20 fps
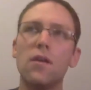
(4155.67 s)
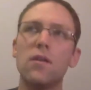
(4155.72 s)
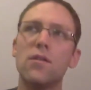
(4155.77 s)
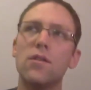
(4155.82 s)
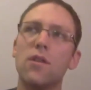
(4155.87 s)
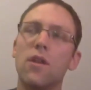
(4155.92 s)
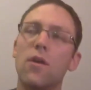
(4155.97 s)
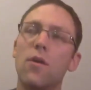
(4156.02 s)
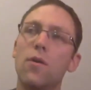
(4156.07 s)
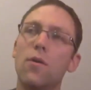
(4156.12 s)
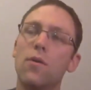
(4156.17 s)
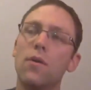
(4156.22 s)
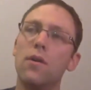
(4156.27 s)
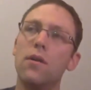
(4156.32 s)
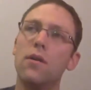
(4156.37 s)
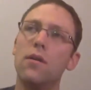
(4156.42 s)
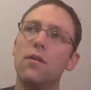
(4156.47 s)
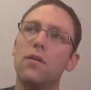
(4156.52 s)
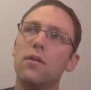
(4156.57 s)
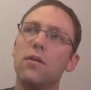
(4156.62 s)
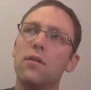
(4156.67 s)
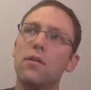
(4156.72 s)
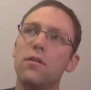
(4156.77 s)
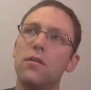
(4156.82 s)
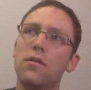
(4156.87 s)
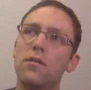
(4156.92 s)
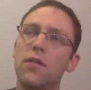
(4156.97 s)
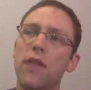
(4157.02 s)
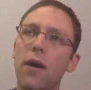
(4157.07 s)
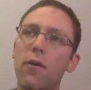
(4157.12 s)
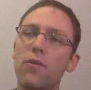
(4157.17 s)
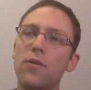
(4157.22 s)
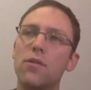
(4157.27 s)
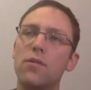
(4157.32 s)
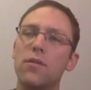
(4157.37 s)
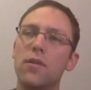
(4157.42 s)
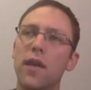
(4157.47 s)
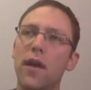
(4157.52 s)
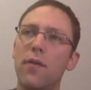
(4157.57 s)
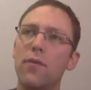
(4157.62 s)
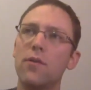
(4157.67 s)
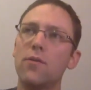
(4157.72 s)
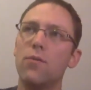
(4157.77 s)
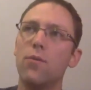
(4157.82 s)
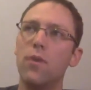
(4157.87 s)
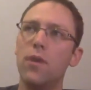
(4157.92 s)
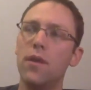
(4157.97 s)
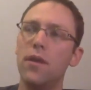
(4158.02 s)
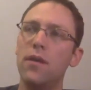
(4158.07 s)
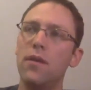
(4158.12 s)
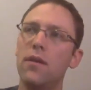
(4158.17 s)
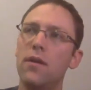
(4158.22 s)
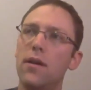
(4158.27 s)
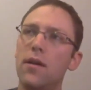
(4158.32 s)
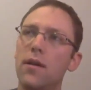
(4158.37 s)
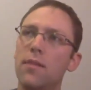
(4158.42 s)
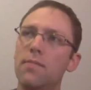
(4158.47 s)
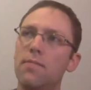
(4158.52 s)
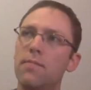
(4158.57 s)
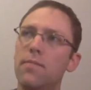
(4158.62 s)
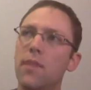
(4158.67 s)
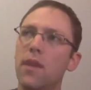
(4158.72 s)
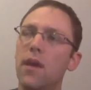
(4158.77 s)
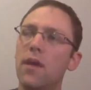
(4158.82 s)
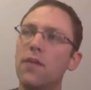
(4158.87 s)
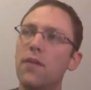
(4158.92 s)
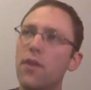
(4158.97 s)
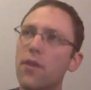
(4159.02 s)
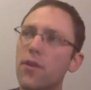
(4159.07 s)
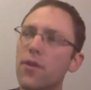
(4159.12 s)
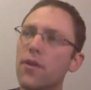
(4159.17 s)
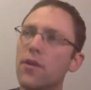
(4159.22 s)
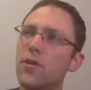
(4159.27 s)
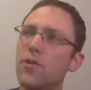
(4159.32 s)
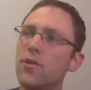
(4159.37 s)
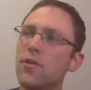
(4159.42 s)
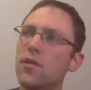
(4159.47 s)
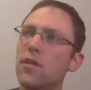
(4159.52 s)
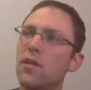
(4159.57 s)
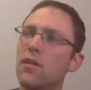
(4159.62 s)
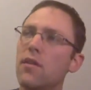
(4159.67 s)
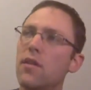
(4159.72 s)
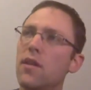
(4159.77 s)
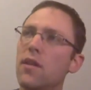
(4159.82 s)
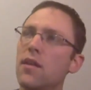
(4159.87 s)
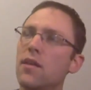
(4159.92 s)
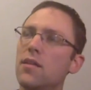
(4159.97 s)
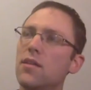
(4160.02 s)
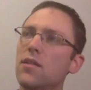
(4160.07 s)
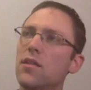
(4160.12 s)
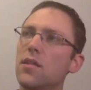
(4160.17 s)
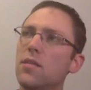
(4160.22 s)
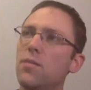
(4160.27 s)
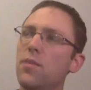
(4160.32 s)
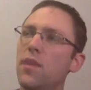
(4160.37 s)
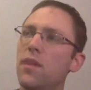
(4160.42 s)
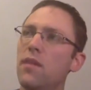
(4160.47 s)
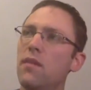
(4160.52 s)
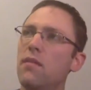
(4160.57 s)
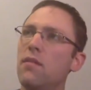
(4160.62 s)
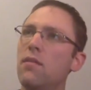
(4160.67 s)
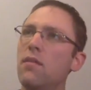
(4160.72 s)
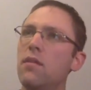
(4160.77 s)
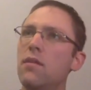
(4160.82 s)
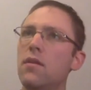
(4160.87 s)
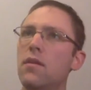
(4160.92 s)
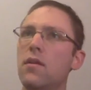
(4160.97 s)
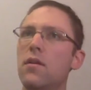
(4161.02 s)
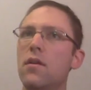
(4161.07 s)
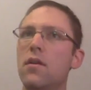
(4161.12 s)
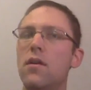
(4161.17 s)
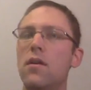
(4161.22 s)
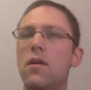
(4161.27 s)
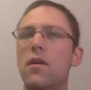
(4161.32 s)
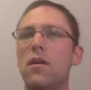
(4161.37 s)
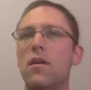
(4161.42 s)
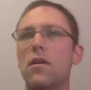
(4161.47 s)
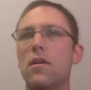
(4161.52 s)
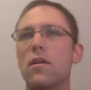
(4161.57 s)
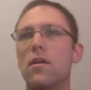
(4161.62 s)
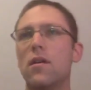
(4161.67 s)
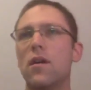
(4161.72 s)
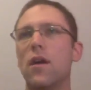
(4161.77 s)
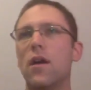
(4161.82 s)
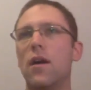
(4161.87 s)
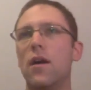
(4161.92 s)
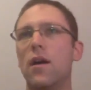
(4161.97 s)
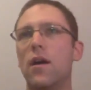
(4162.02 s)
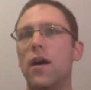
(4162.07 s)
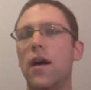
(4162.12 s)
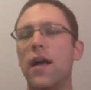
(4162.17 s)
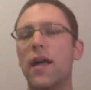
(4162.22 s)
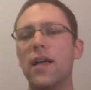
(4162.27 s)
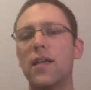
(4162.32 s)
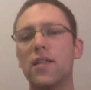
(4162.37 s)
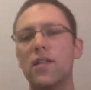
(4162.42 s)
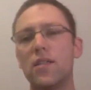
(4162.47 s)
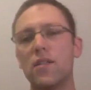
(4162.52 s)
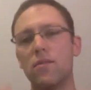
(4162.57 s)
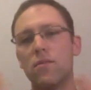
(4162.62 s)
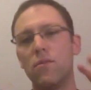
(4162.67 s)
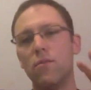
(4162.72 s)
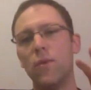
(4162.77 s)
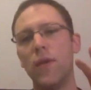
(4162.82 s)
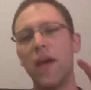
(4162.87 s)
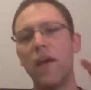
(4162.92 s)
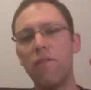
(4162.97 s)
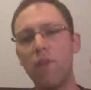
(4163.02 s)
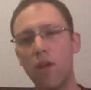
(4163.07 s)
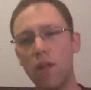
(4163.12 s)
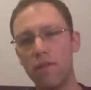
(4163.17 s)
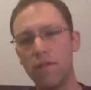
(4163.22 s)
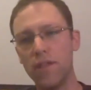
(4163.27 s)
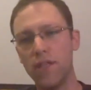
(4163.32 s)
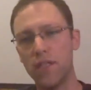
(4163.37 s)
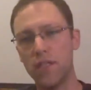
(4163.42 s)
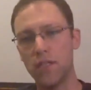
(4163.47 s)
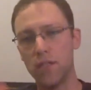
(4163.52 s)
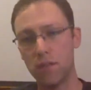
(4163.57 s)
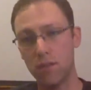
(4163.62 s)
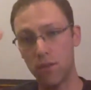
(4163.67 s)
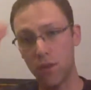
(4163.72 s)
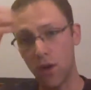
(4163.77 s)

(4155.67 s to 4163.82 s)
So that was one. Another interesting thing has just been, I guess we have all of this